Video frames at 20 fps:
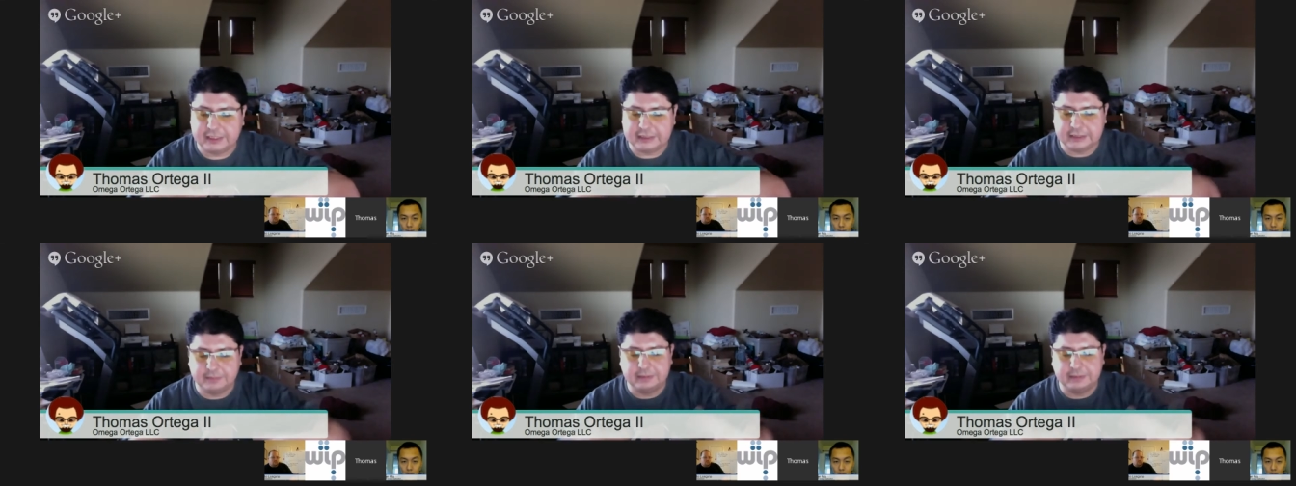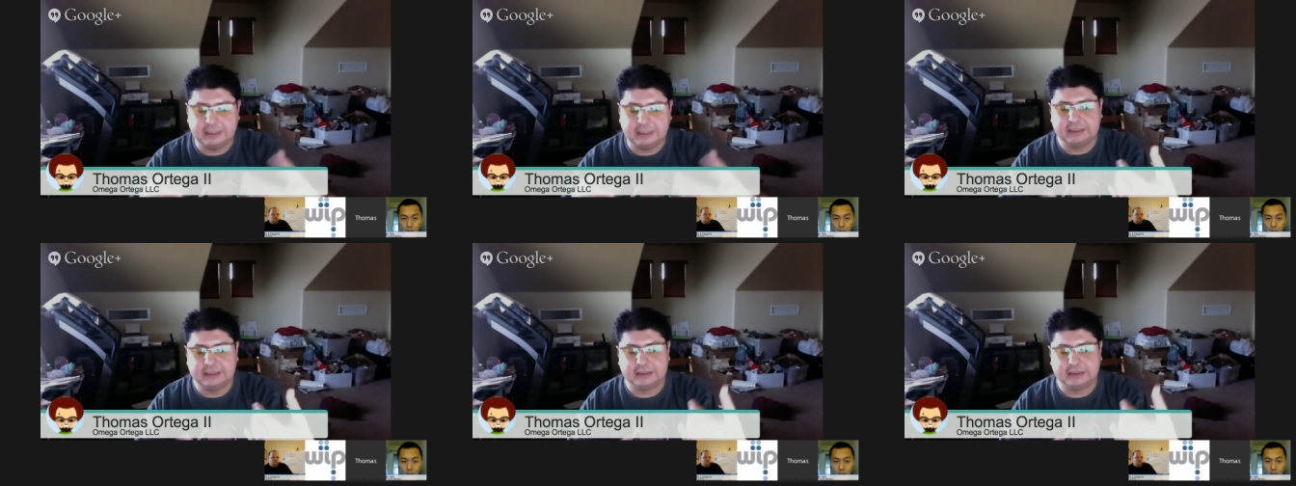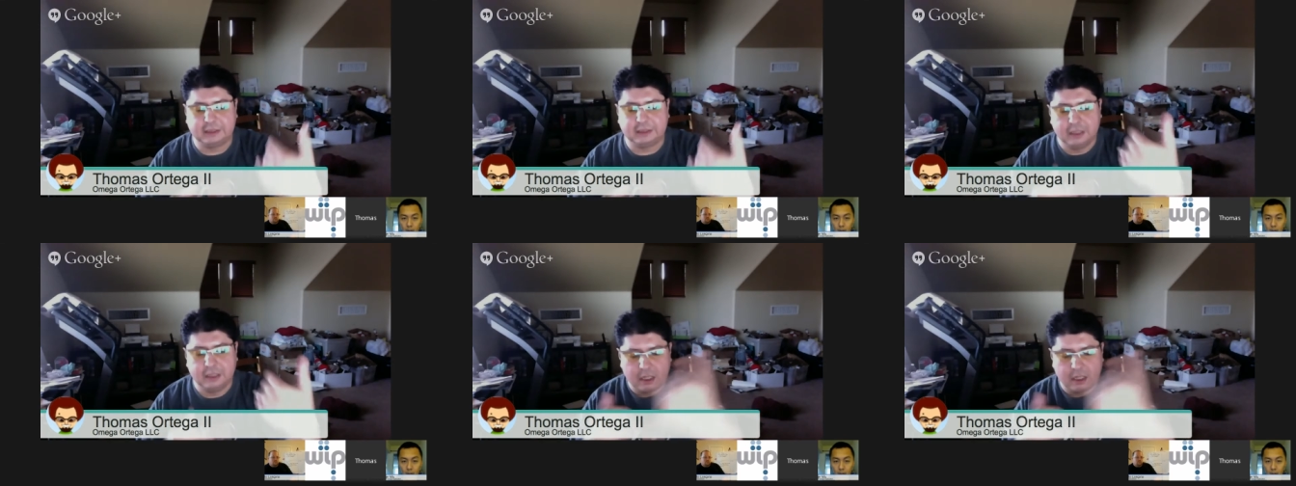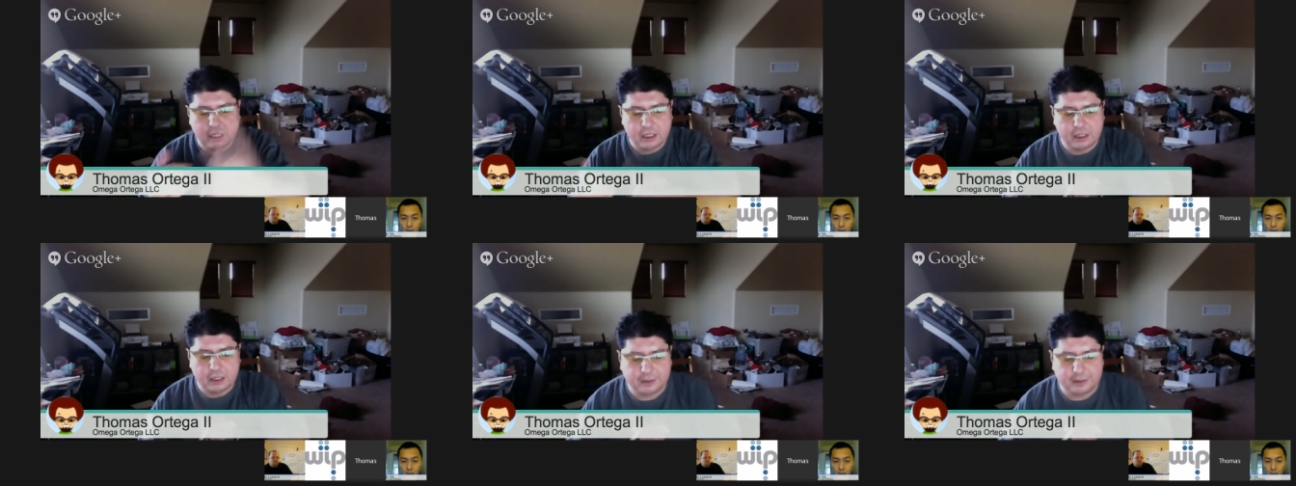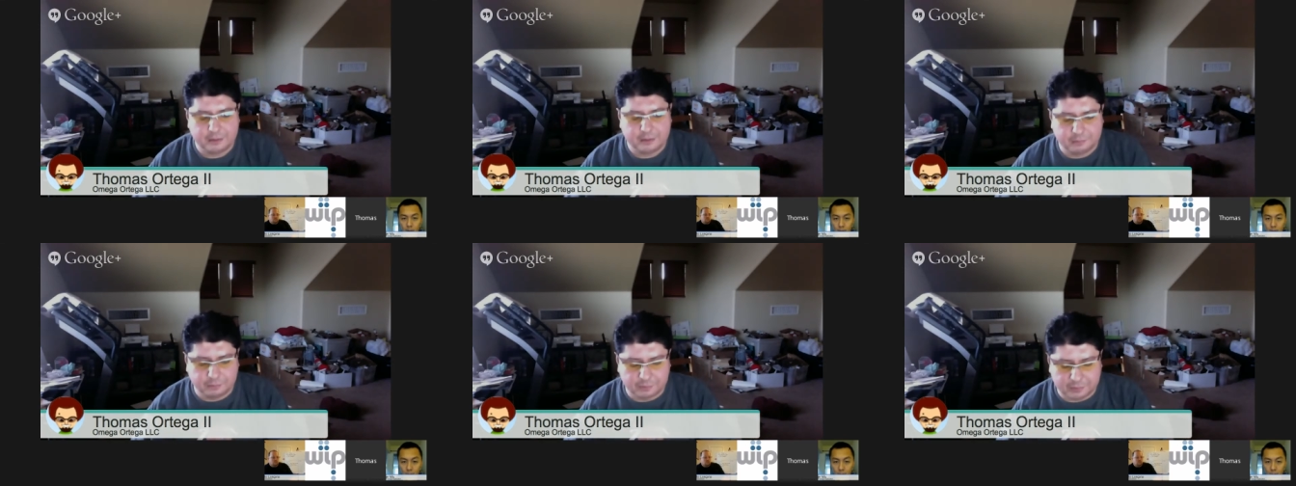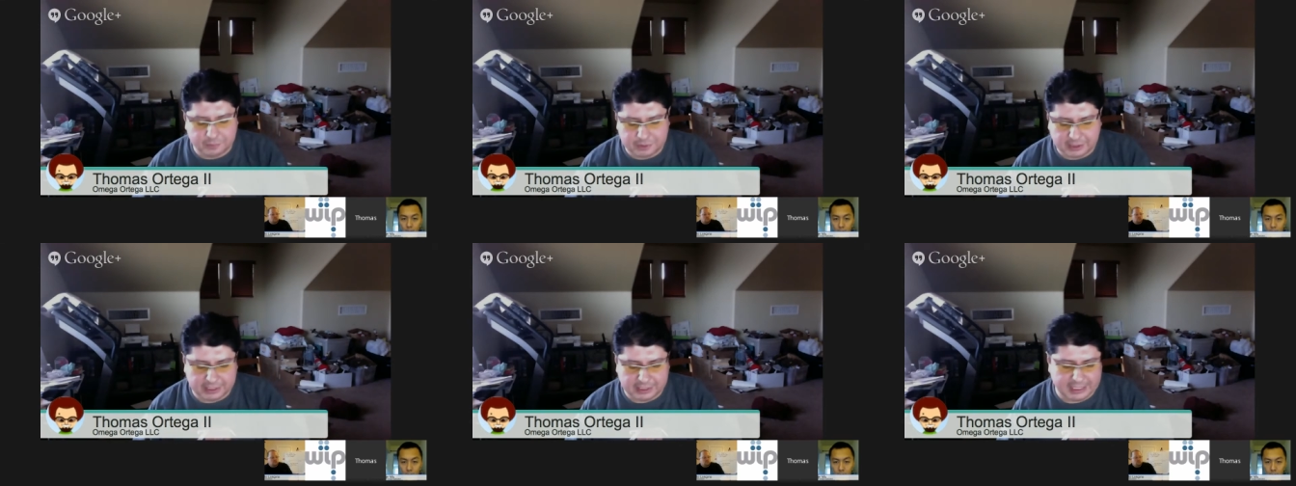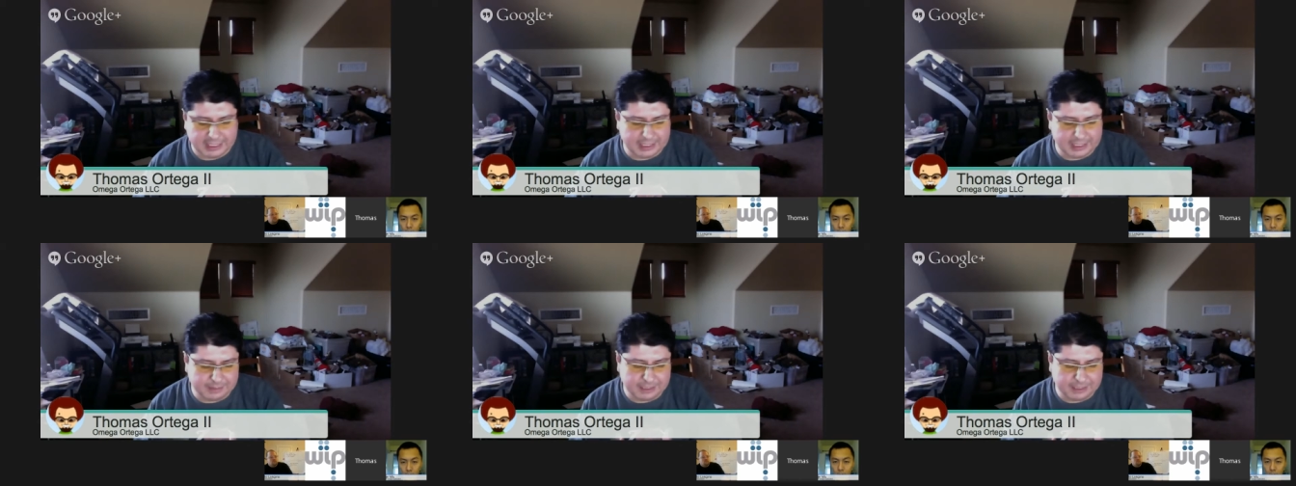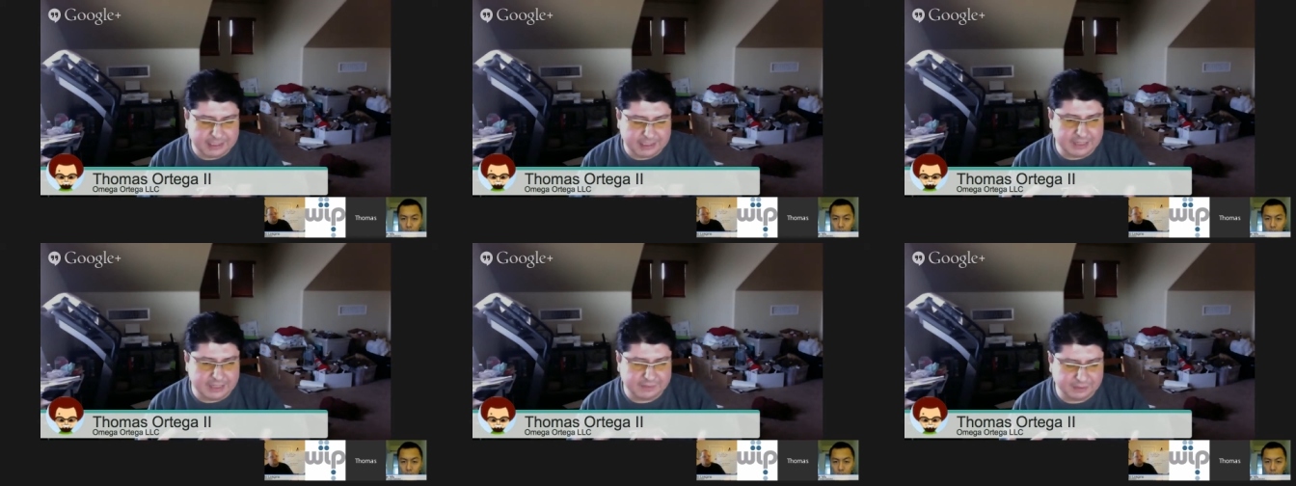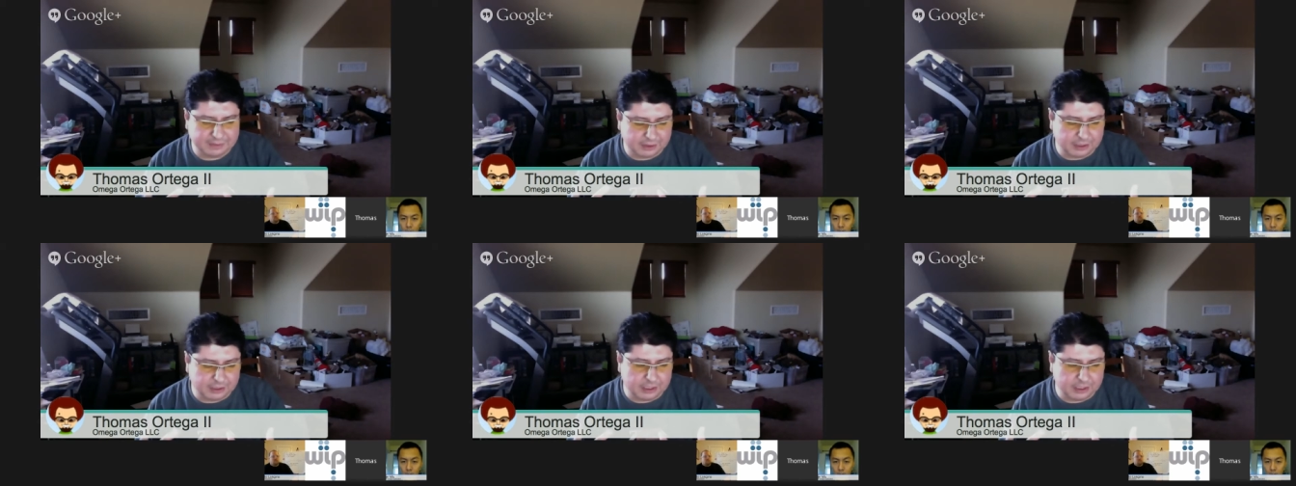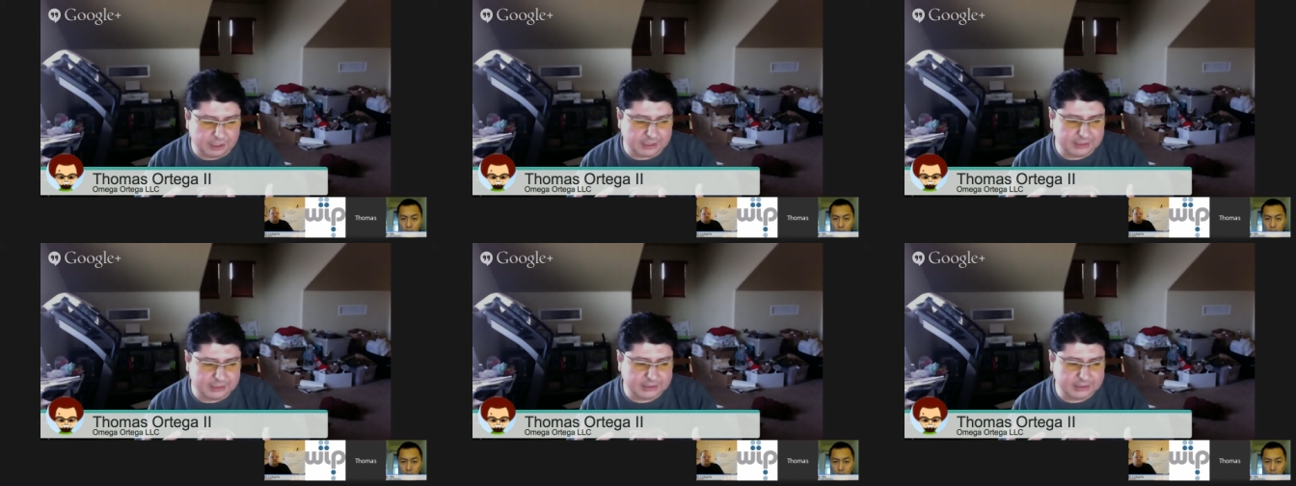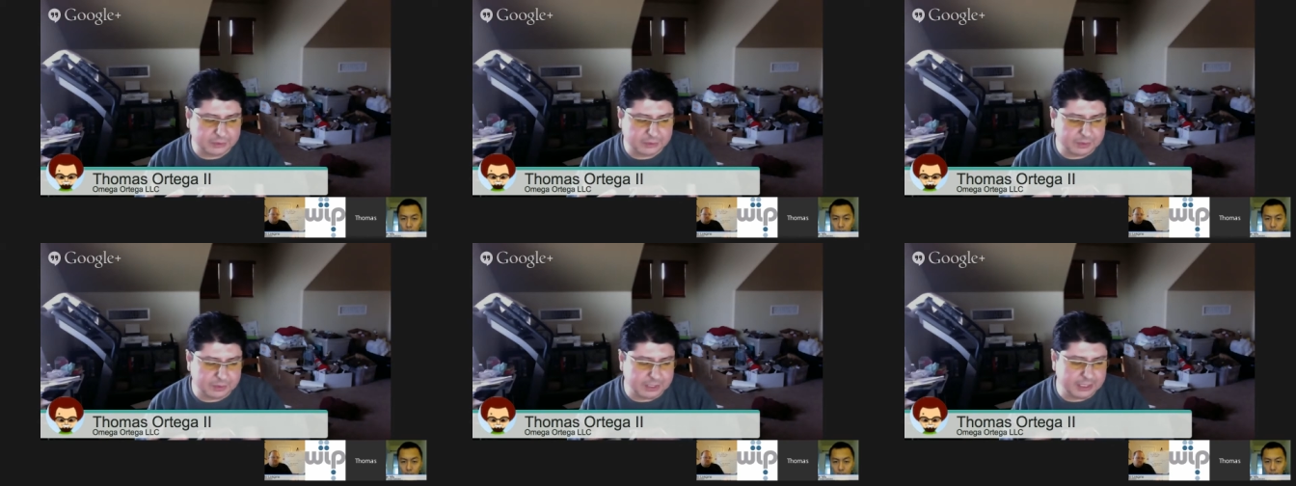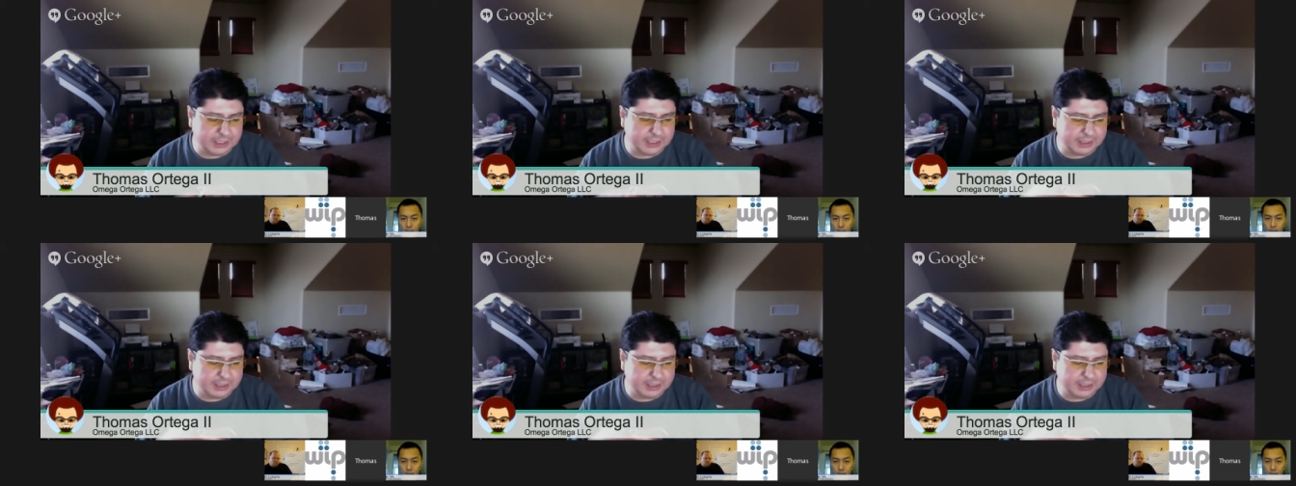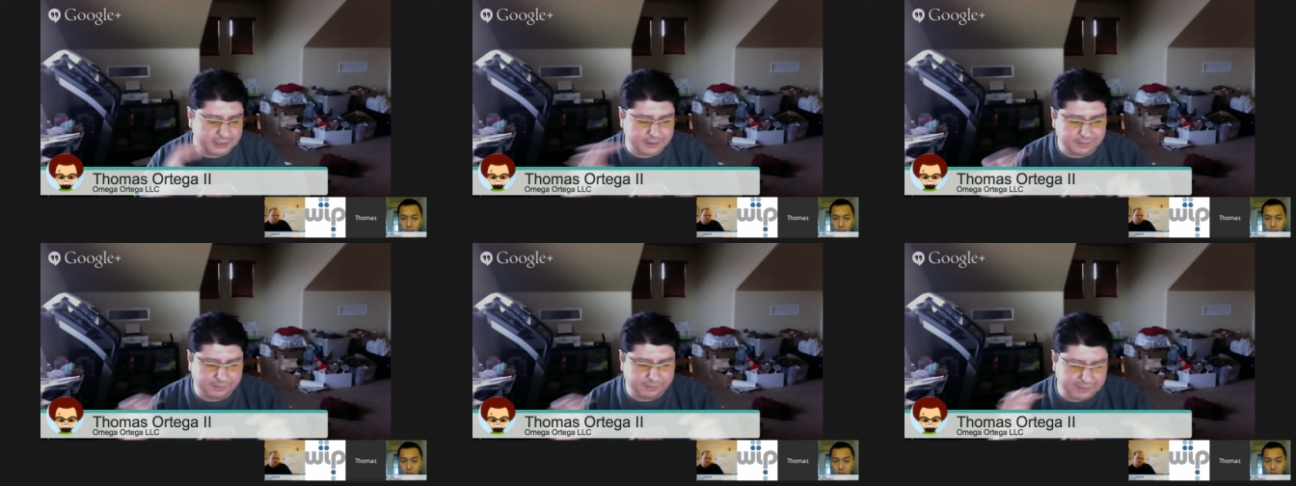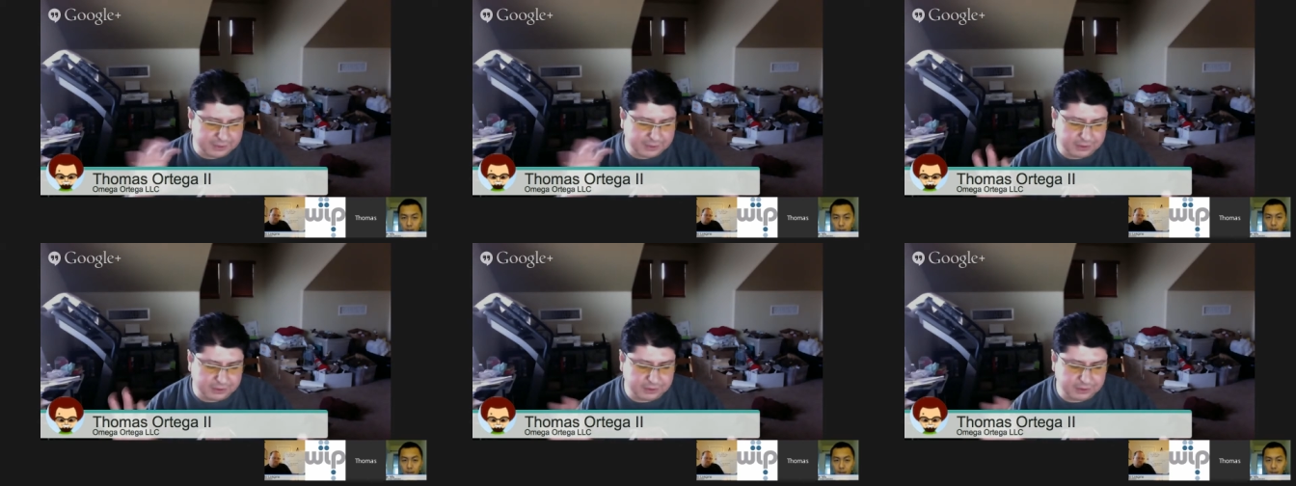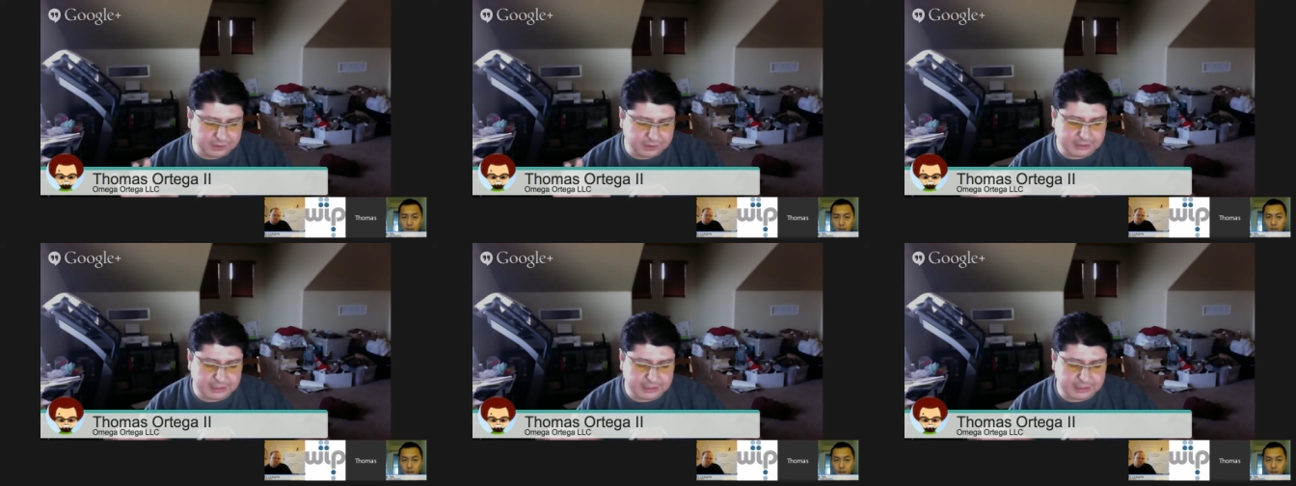Sometimes it's the landing page after the login screen, and then the features.